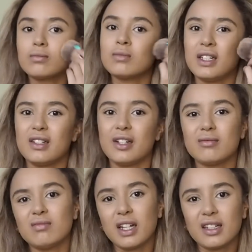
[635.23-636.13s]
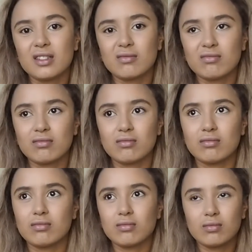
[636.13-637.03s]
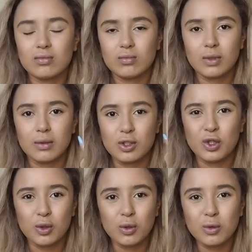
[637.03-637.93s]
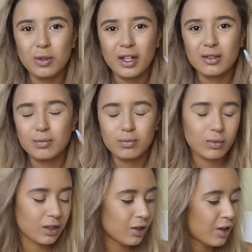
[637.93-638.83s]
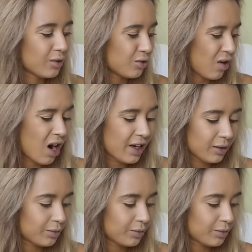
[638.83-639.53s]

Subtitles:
I don't know, like too, like, I don't know, dry.